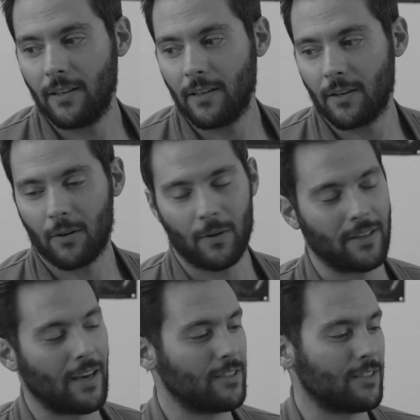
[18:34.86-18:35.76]
you know,
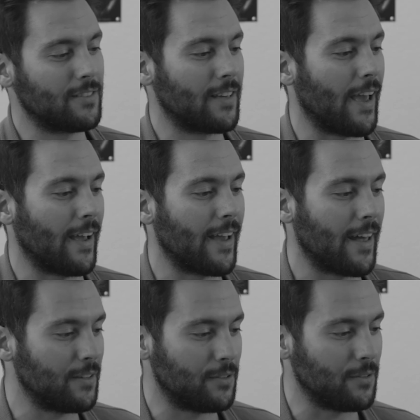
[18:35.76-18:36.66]
I just can't
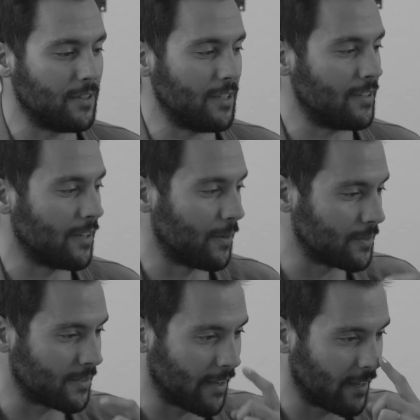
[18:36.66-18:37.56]
get into the
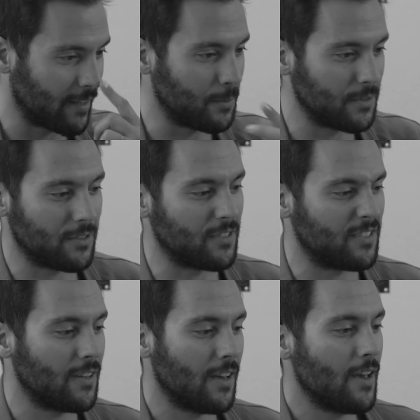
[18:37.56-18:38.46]
details. Like it was
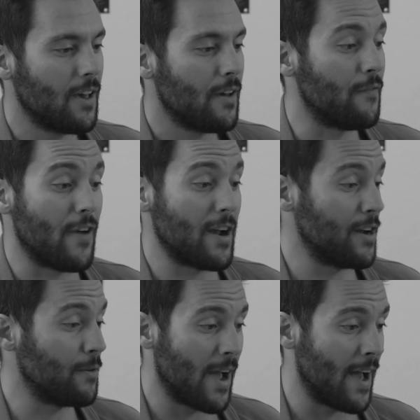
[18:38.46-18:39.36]
just
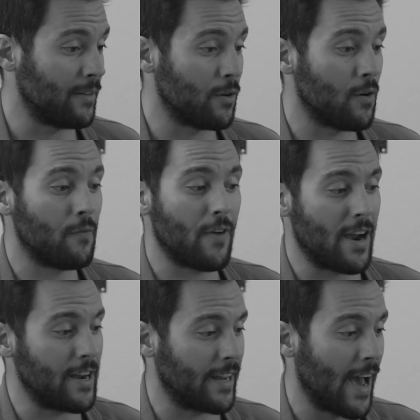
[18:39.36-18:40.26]
very random,
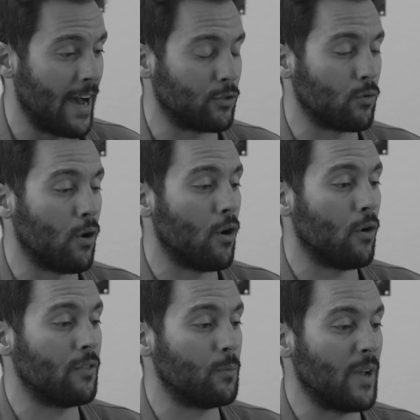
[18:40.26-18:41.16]
very
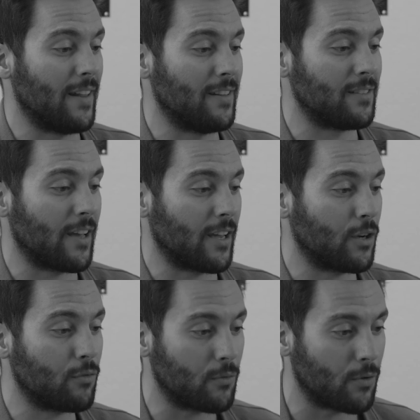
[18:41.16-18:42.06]
casual. We had this like
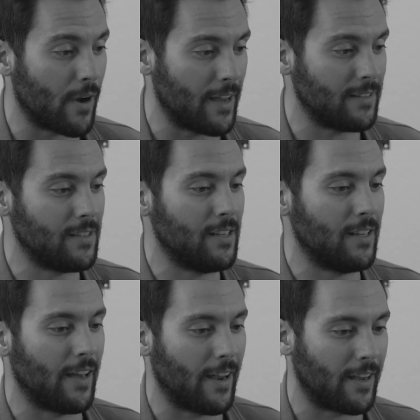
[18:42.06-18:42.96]
crazy
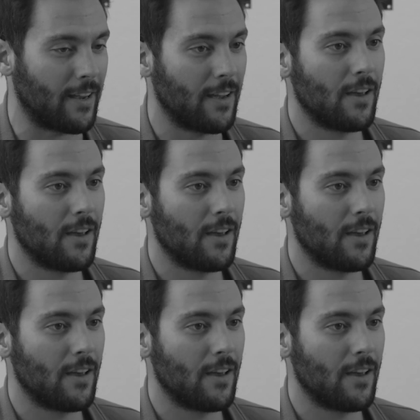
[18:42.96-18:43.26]
like